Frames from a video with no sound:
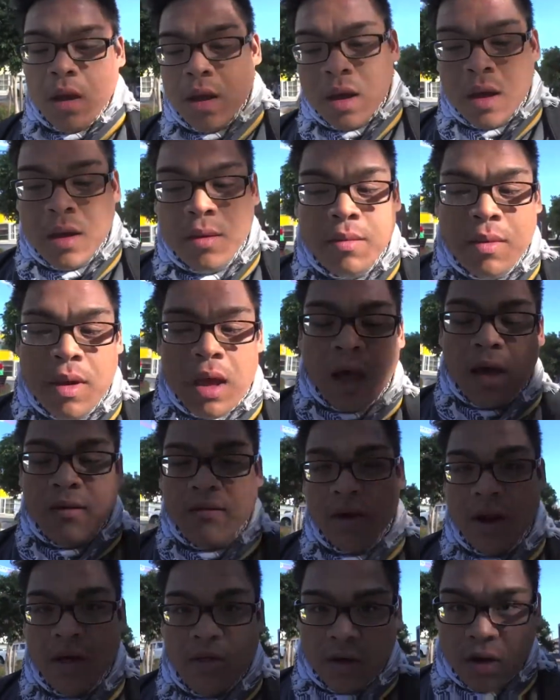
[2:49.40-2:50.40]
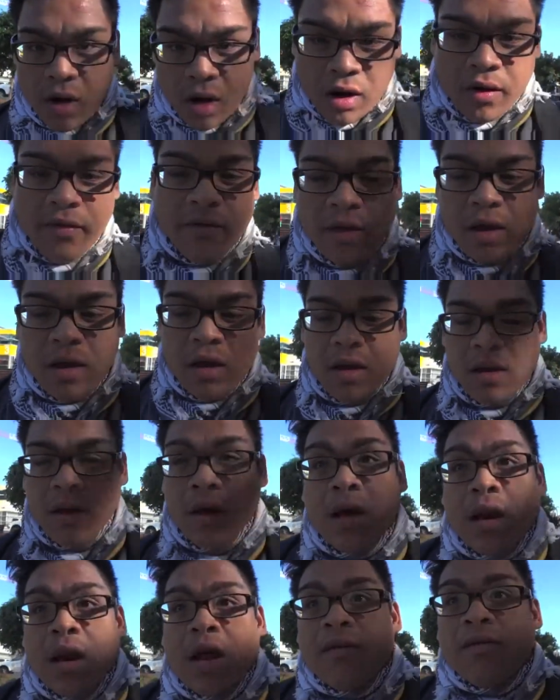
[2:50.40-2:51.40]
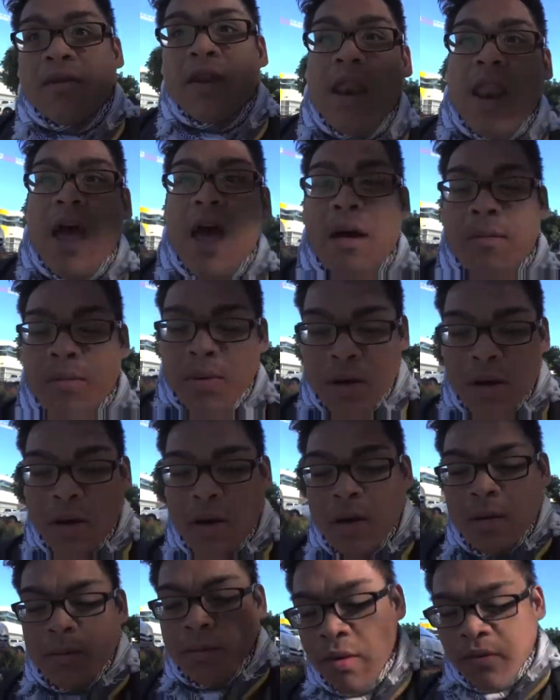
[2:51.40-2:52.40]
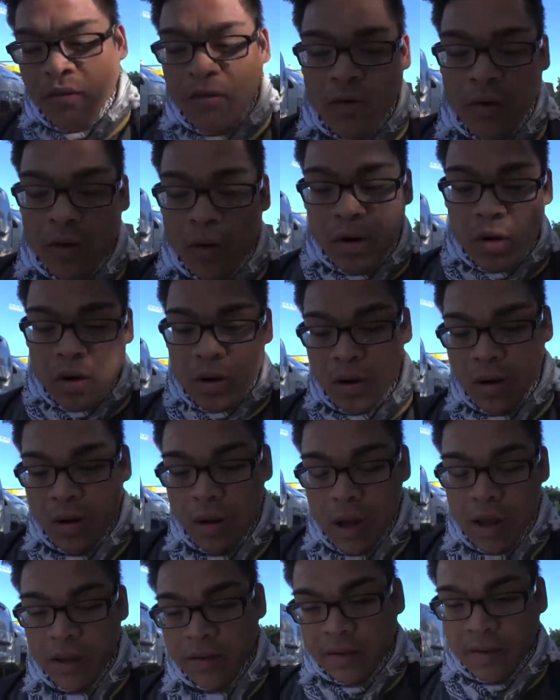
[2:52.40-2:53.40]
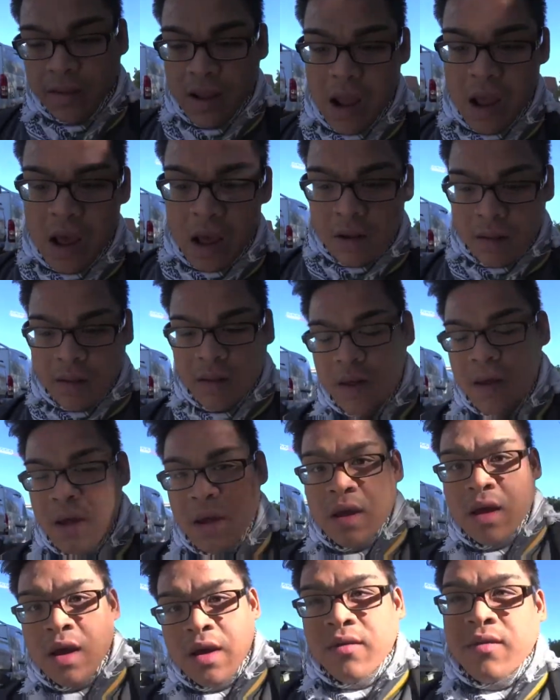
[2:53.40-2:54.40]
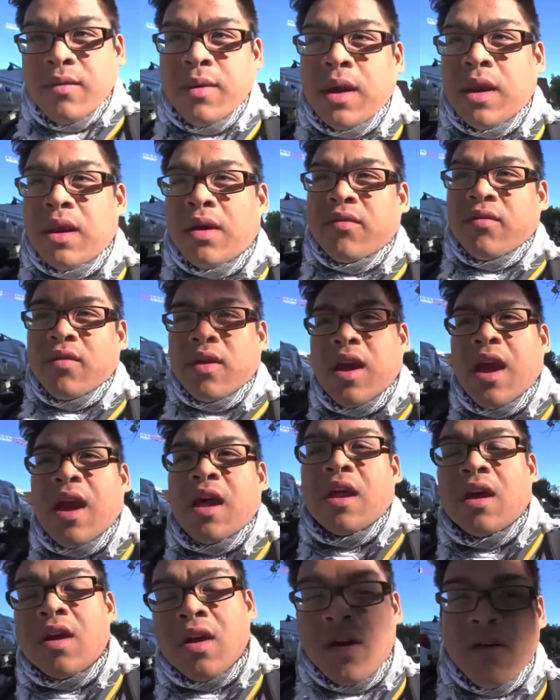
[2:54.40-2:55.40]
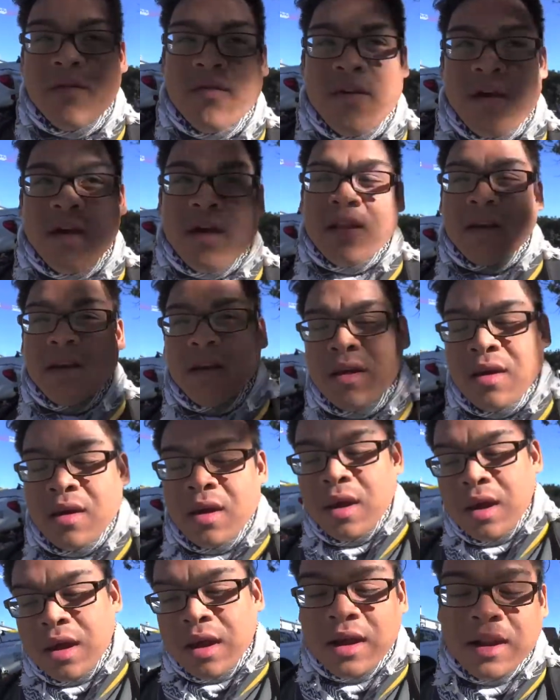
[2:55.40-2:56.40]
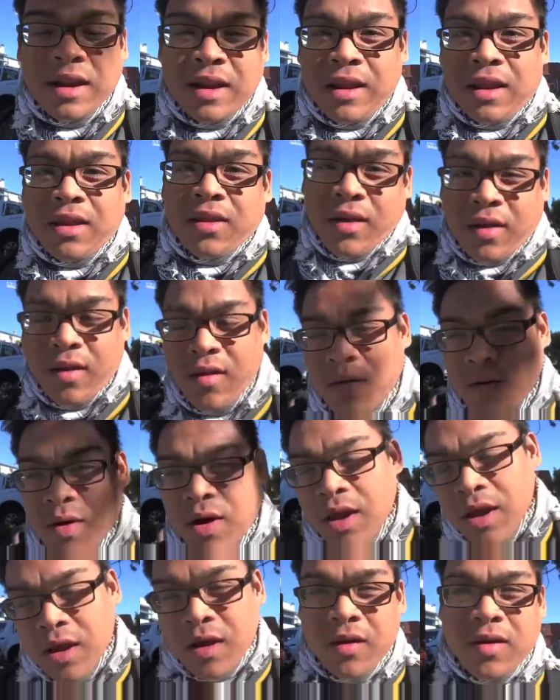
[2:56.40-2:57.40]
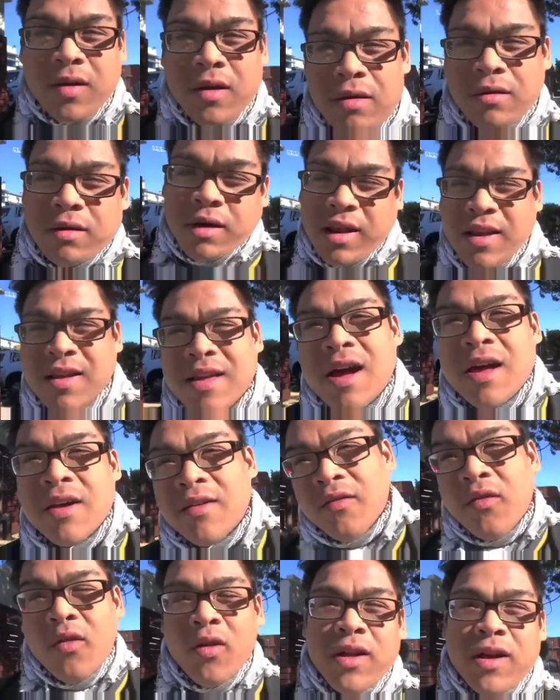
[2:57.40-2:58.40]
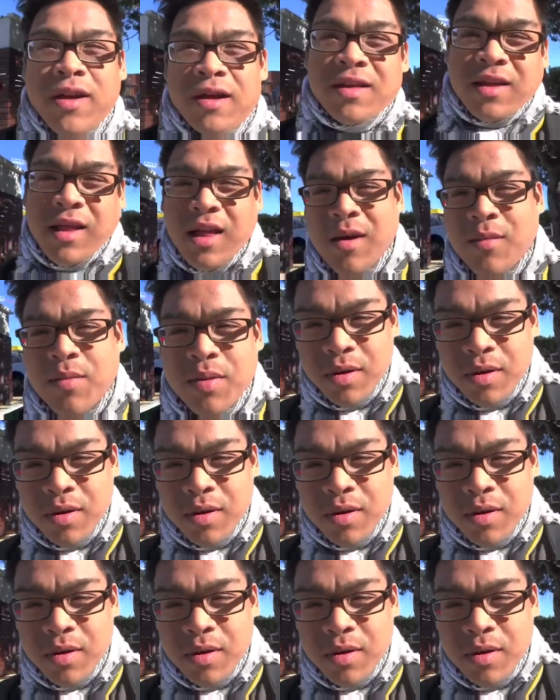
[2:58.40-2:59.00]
um, have another coffee and have a nap before I start. I mean, I have already had a coffee and clearly that's not working because I already started falling asleep